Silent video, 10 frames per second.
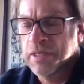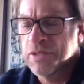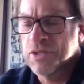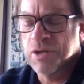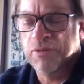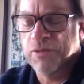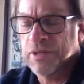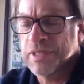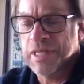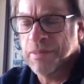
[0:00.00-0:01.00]
So
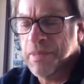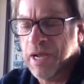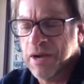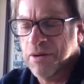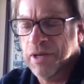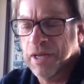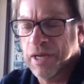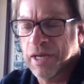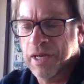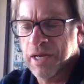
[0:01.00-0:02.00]
for somehow
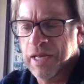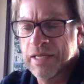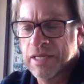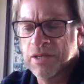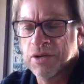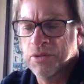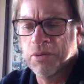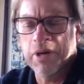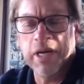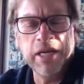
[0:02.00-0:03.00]
I didn't go
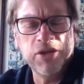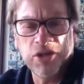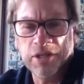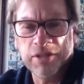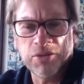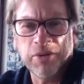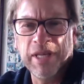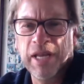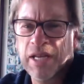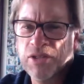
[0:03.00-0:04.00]
through her agent, or
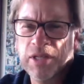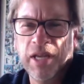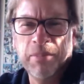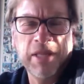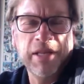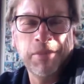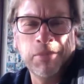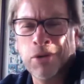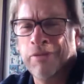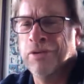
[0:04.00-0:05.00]
the agent gave me the
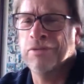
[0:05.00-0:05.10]
number of